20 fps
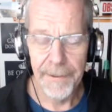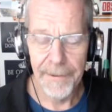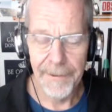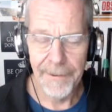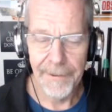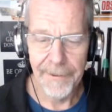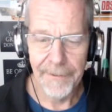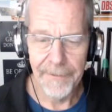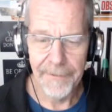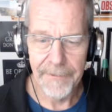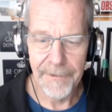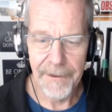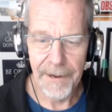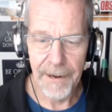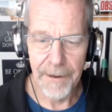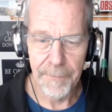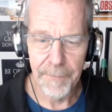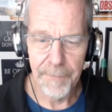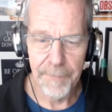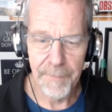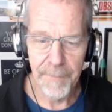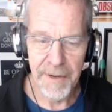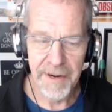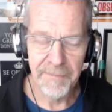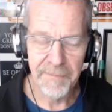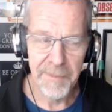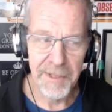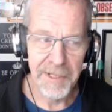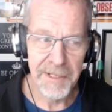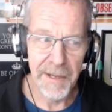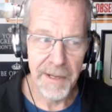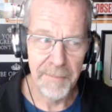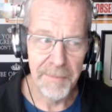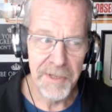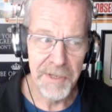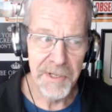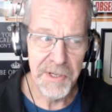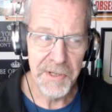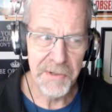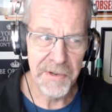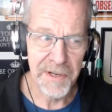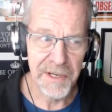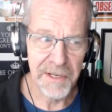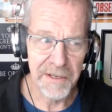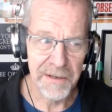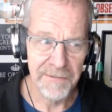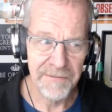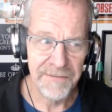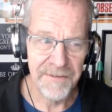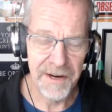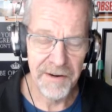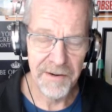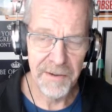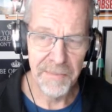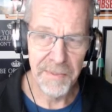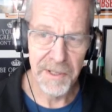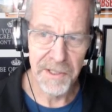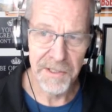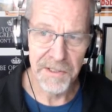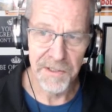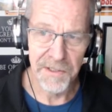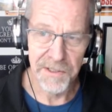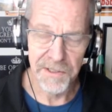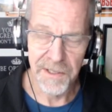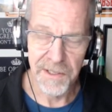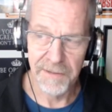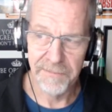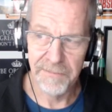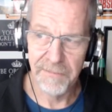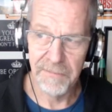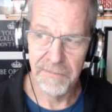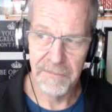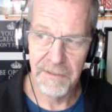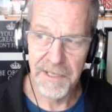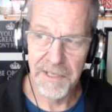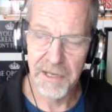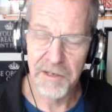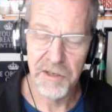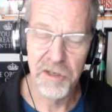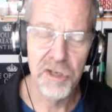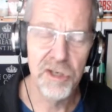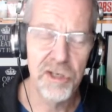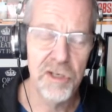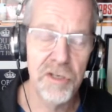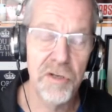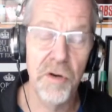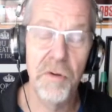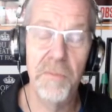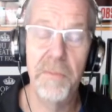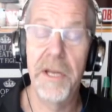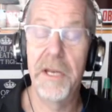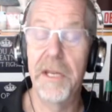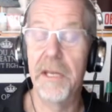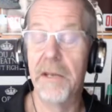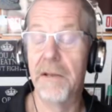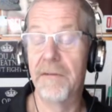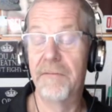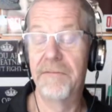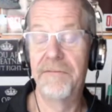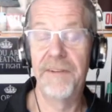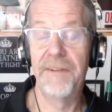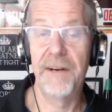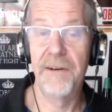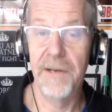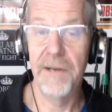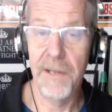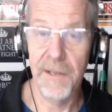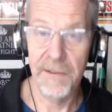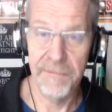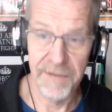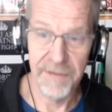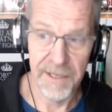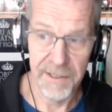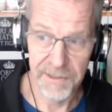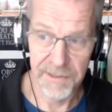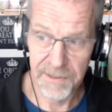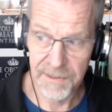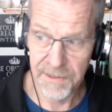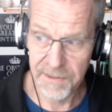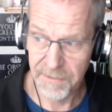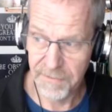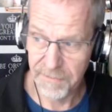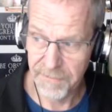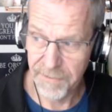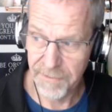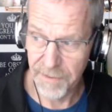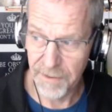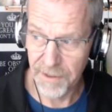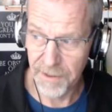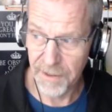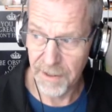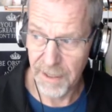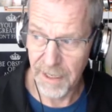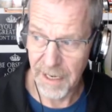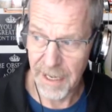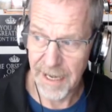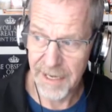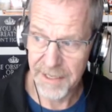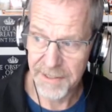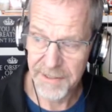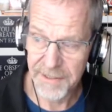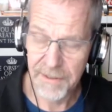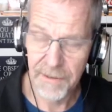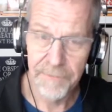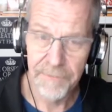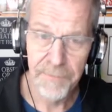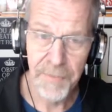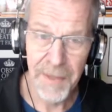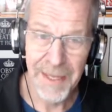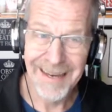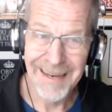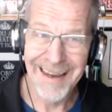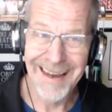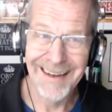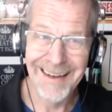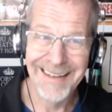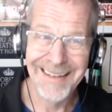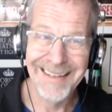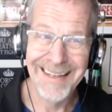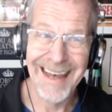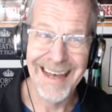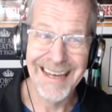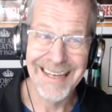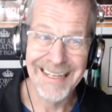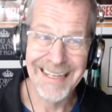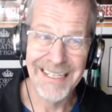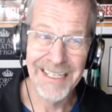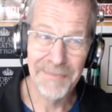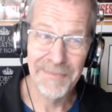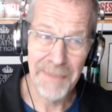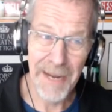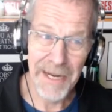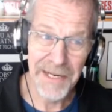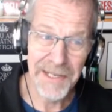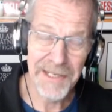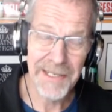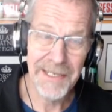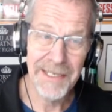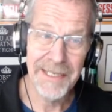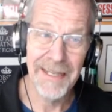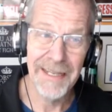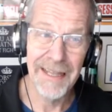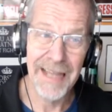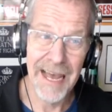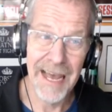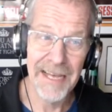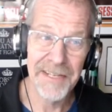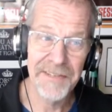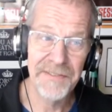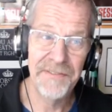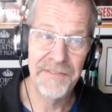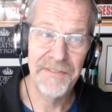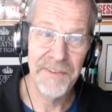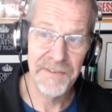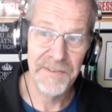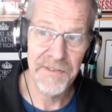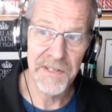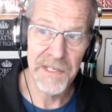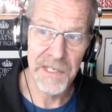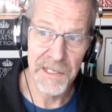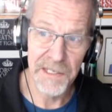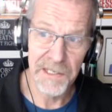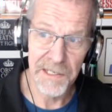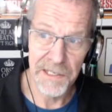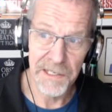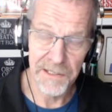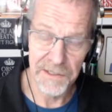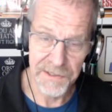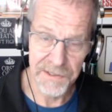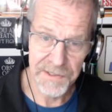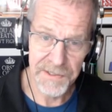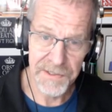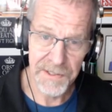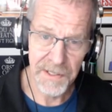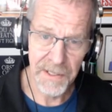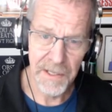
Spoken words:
but I've been doing fairy pictures. I've done so many fairy day events for the last, especially the last 15 years,